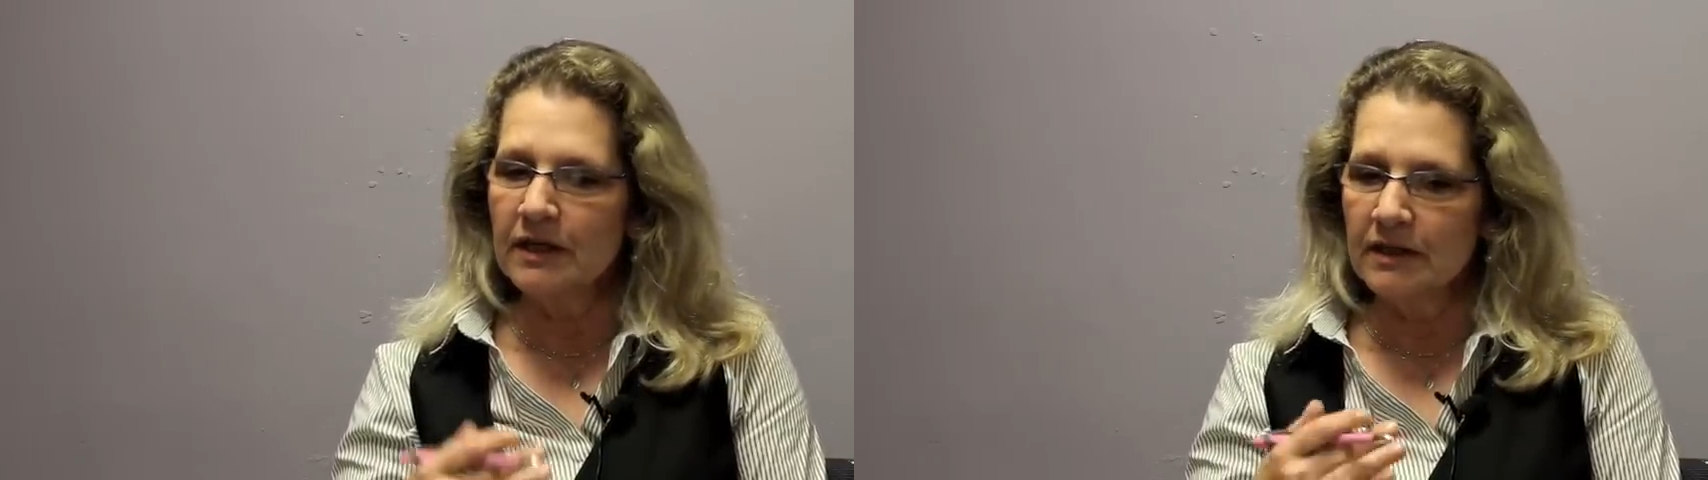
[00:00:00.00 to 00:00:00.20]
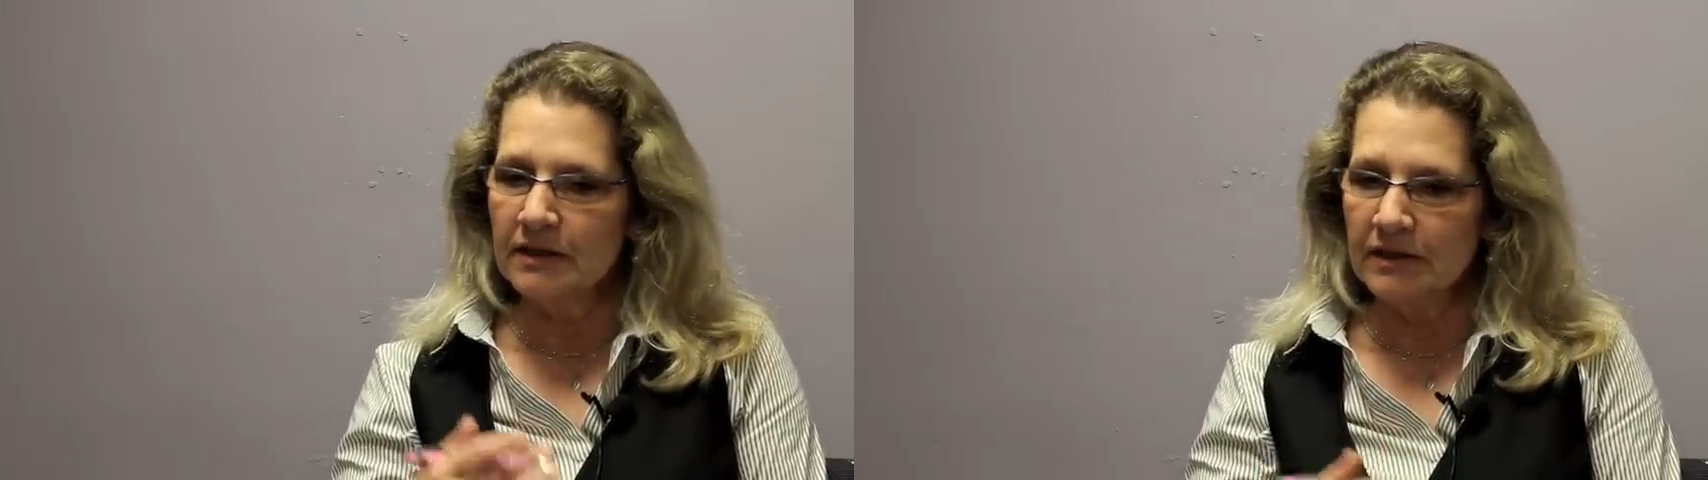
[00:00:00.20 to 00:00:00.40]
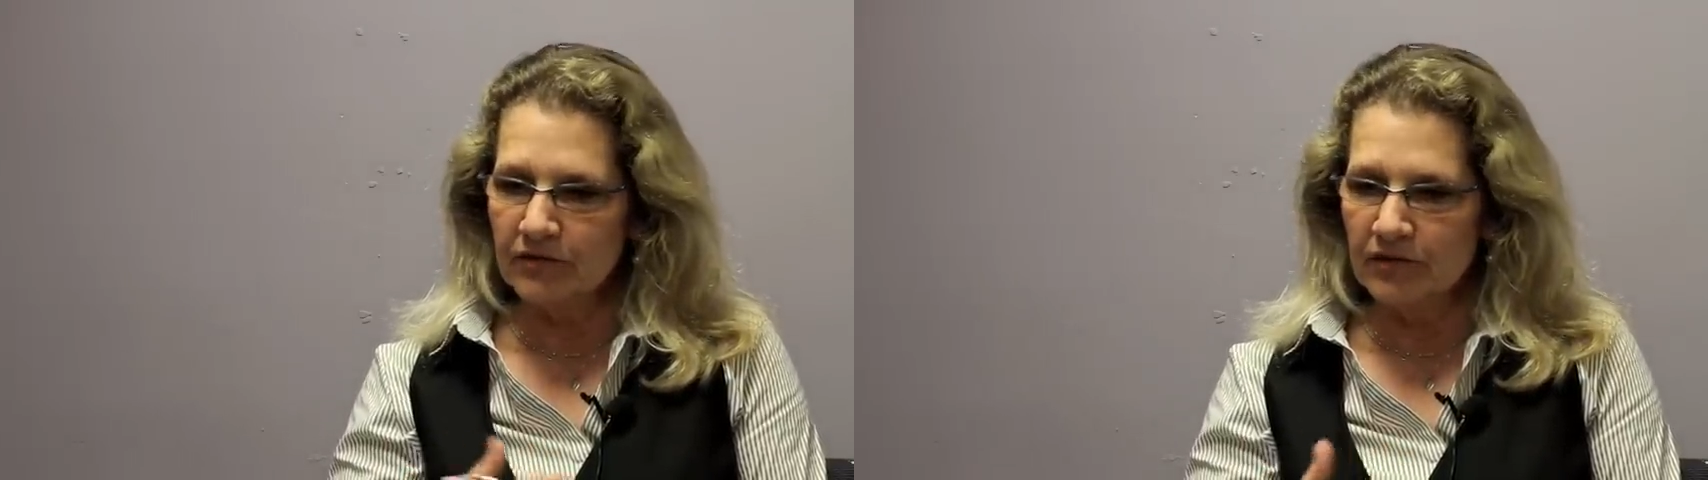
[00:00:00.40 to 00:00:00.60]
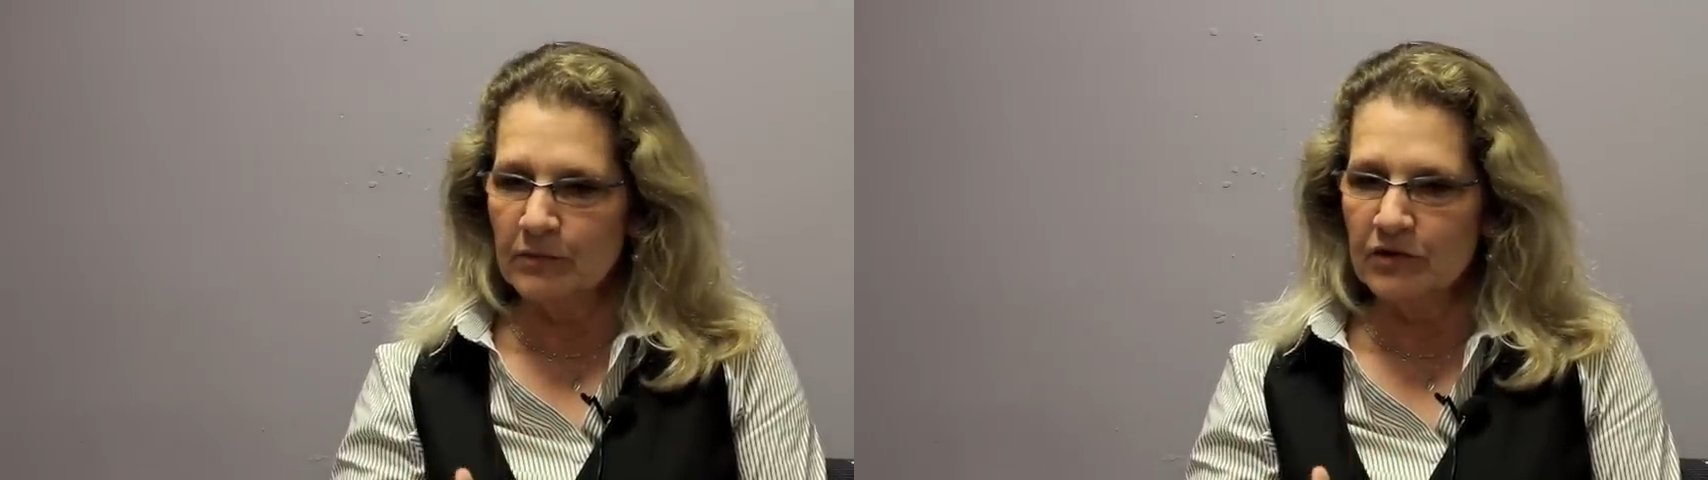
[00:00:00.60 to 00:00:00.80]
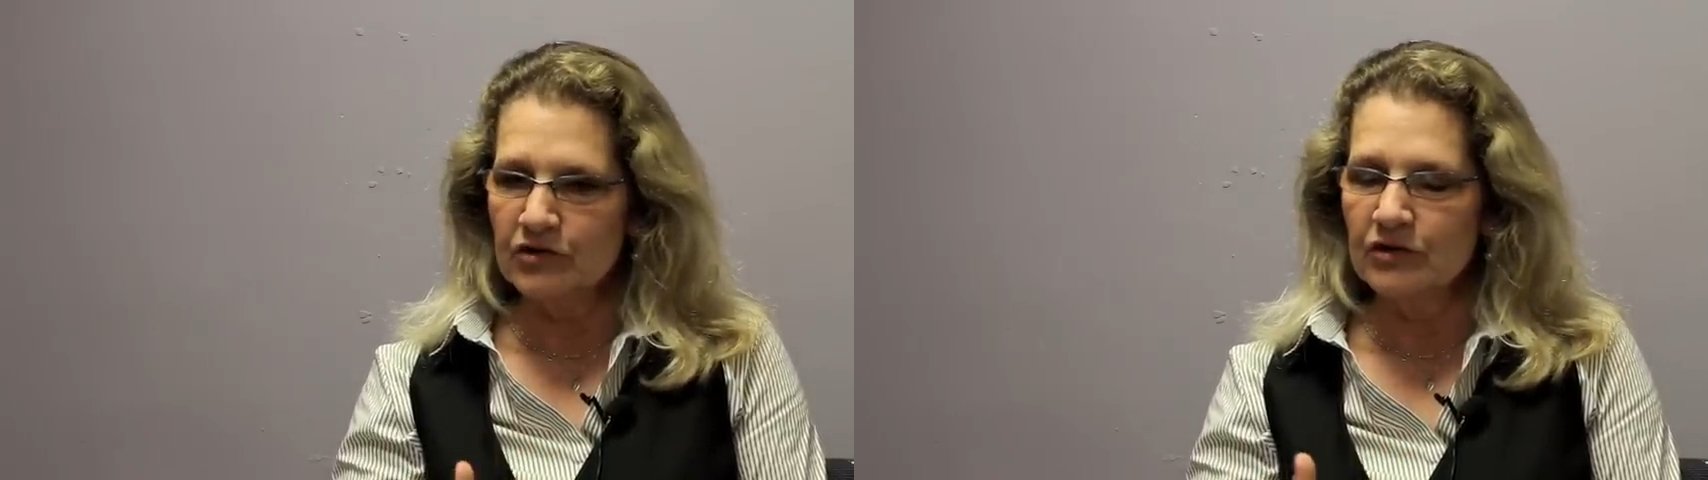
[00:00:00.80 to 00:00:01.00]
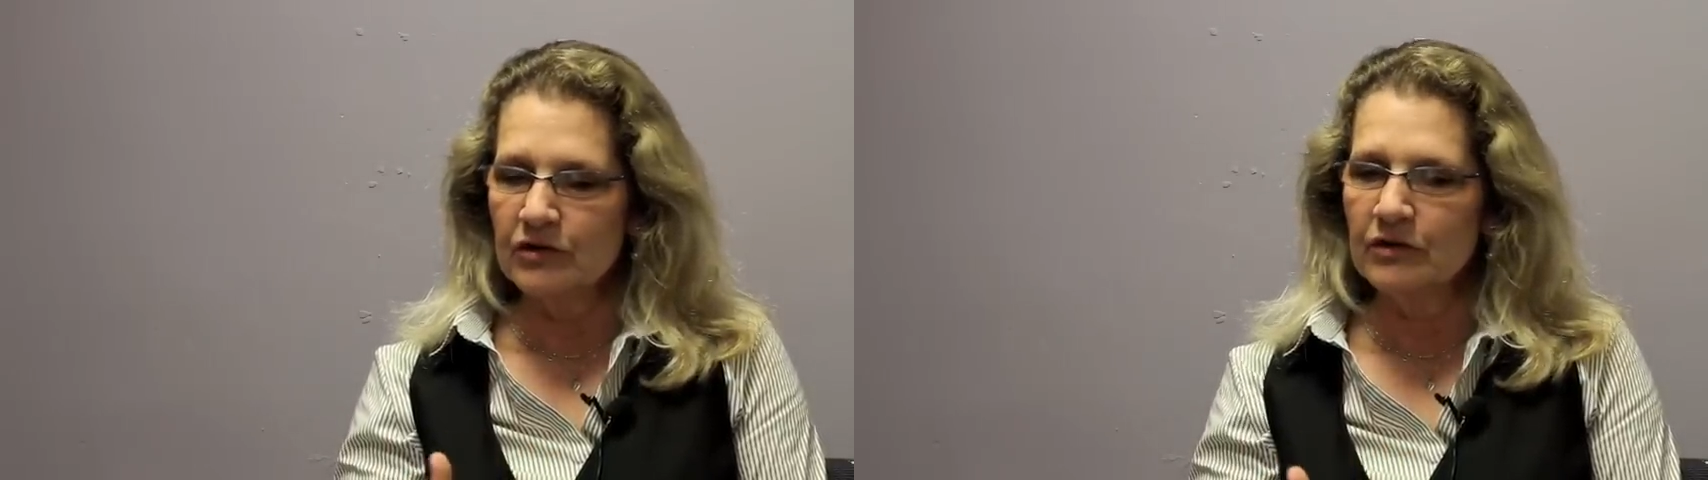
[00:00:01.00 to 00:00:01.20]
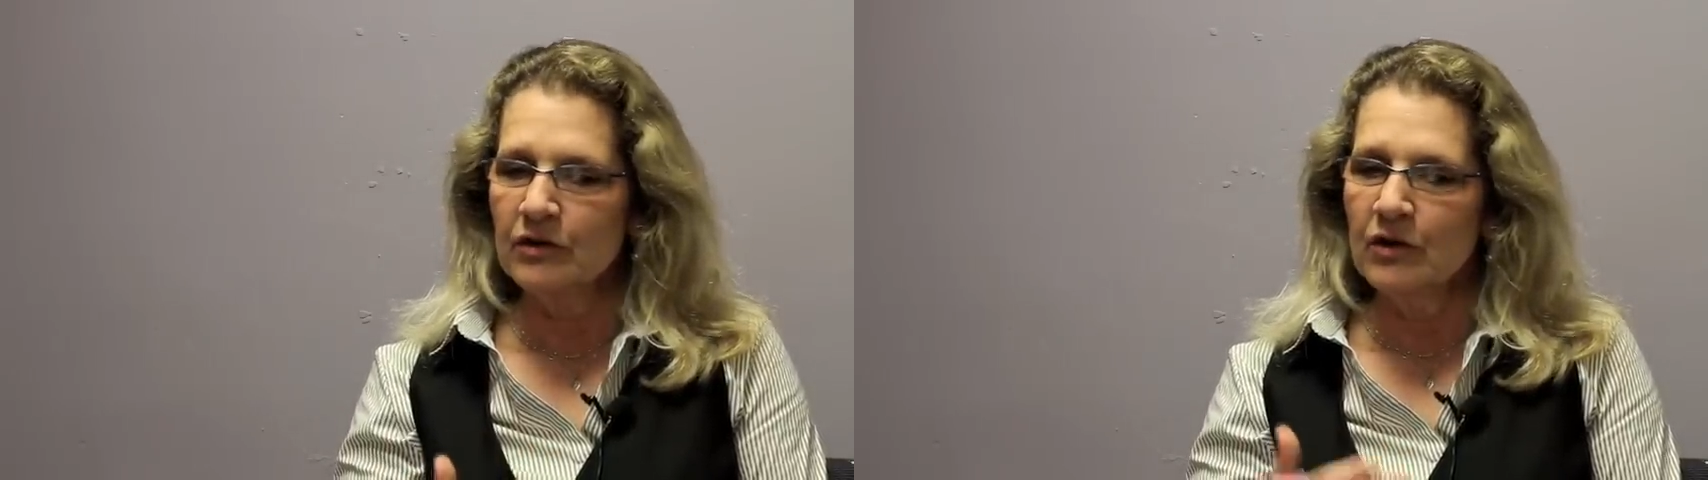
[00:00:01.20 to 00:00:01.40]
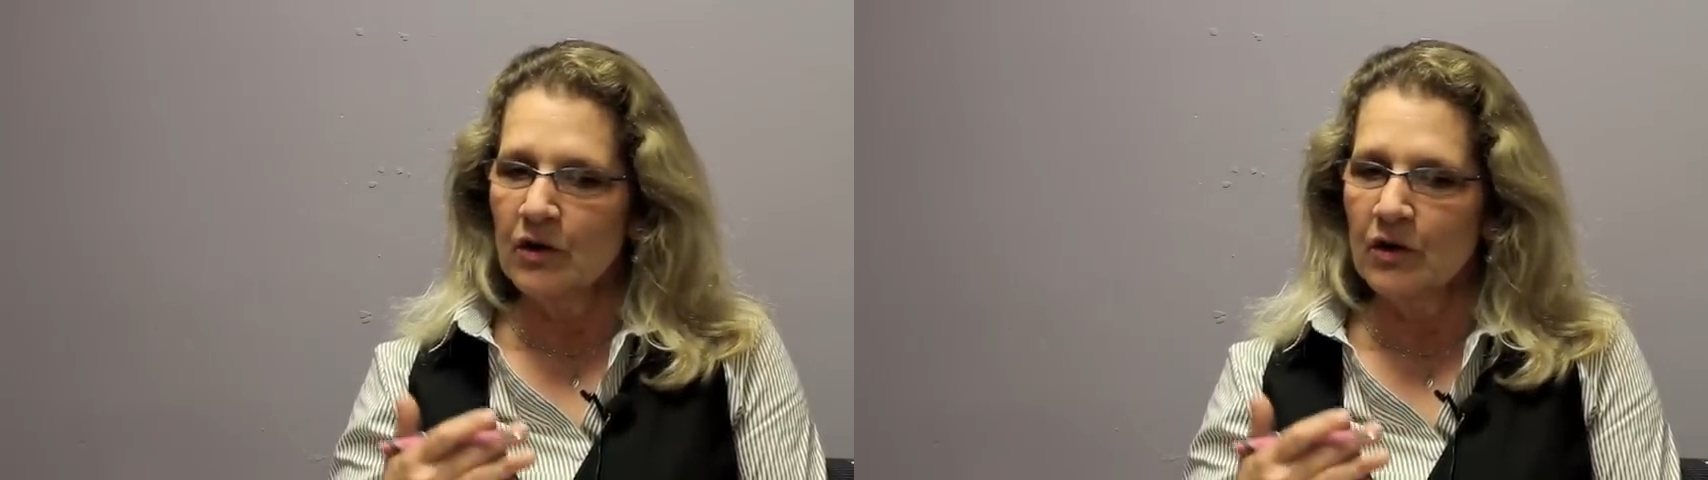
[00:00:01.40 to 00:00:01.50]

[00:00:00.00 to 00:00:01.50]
and its commission